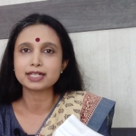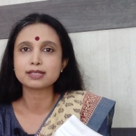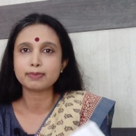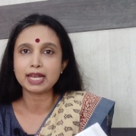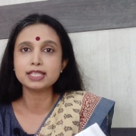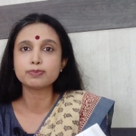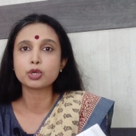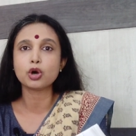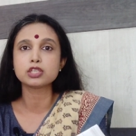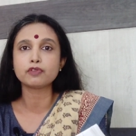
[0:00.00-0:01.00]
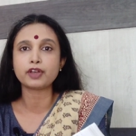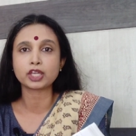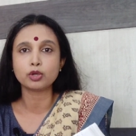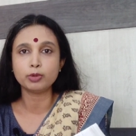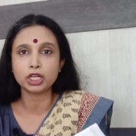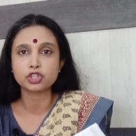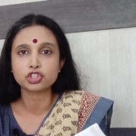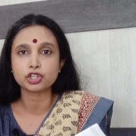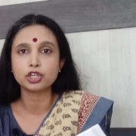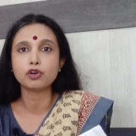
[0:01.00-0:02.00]
that smell is because of
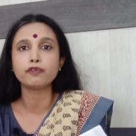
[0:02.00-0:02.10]
accumulation